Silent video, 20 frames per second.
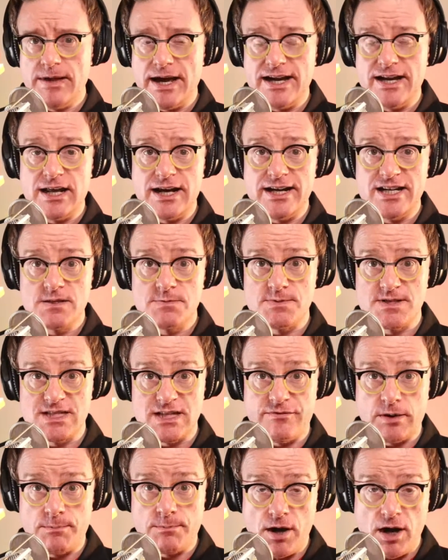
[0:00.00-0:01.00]
any
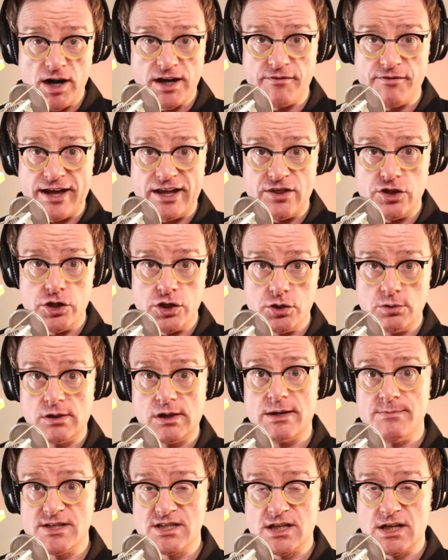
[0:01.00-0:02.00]
specific part of that you'd
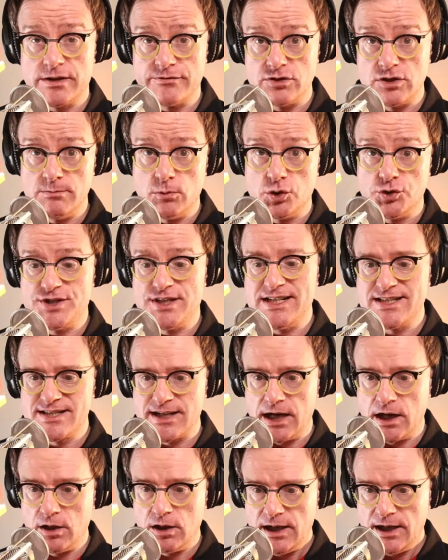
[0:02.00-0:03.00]
like me to cover in more
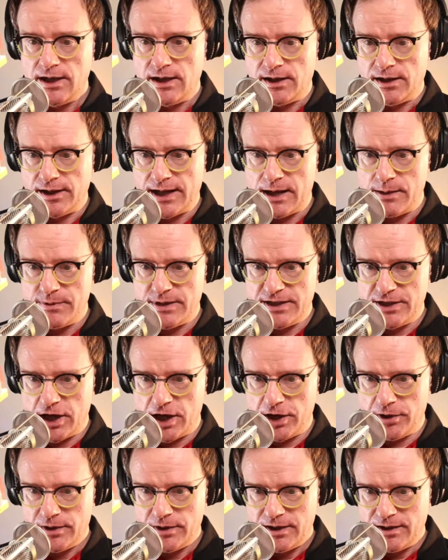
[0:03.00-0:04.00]
detail, let me
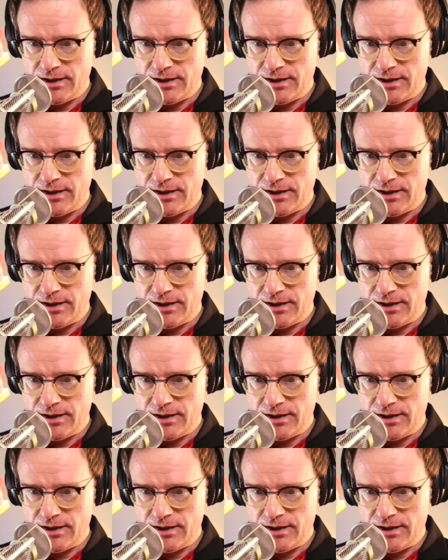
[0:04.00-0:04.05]
know.